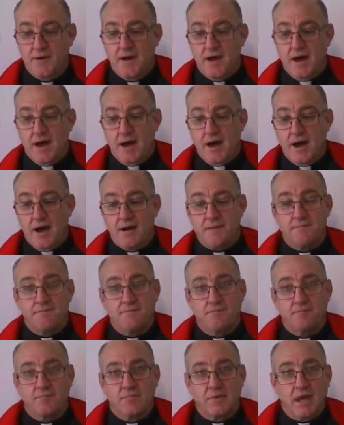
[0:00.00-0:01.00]

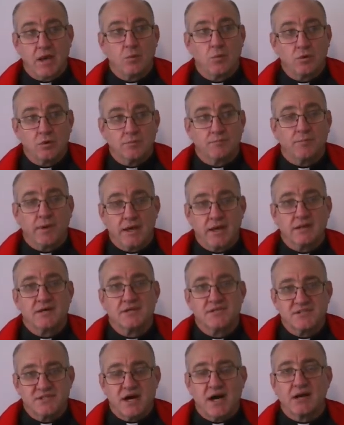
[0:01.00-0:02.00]
They will be the
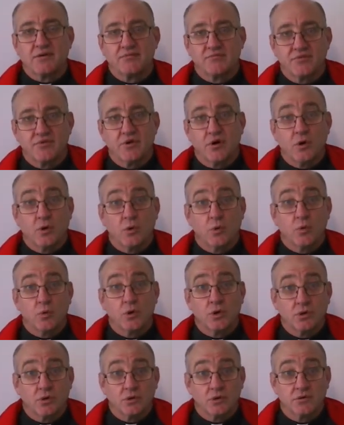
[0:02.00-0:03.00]
sign for the whole
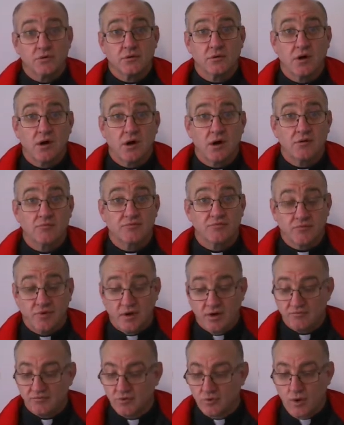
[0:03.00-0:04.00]
world of
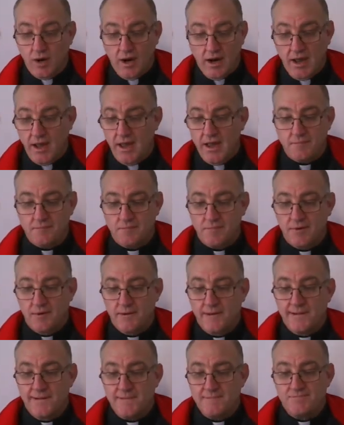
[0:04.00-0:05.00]
who I am.
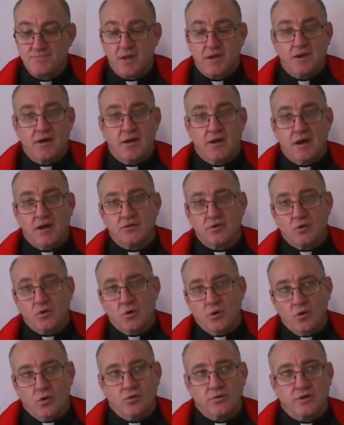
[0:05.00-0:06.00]
And the
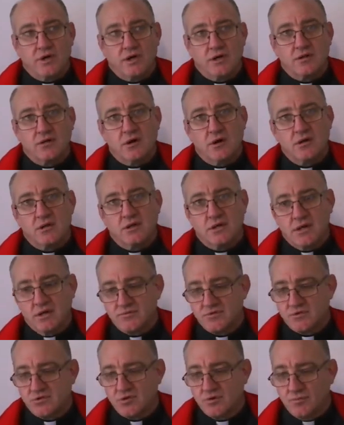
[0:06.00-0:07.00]
law that God
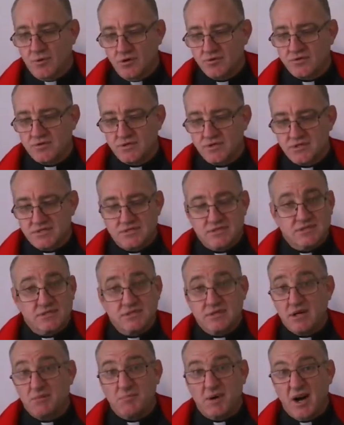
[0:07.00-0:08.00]
gives to Moses
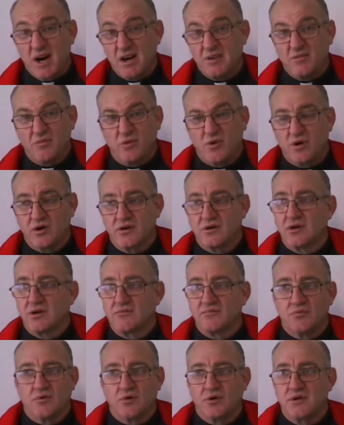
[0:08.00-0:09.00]
about
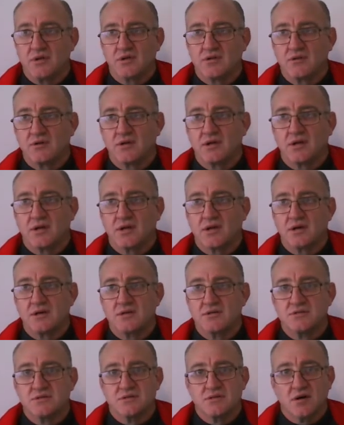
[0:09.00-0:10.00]
430
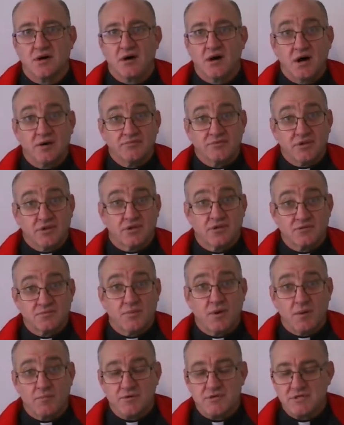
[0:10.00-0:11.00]
years after this
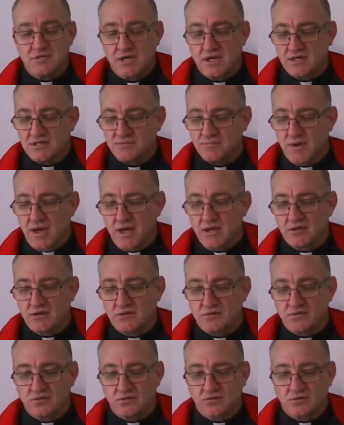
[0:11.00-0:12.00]
promise he has made
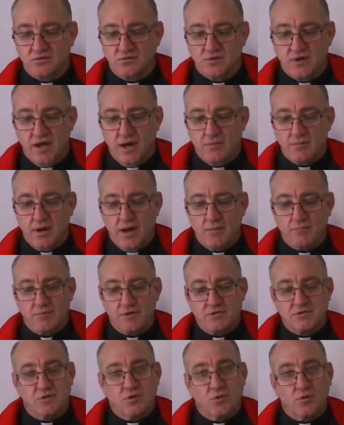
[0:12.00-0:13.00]
to Abraham,
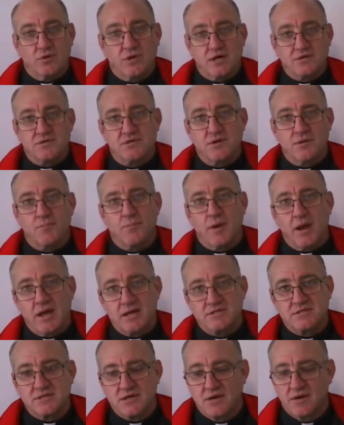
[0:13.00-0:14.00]
this law doesn't
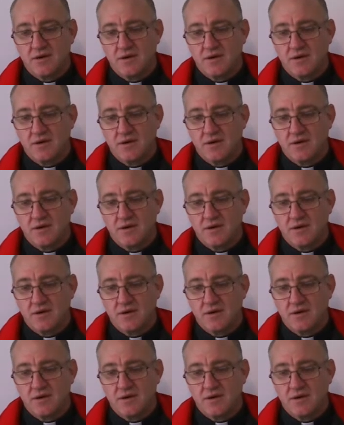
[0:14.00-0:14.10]
replace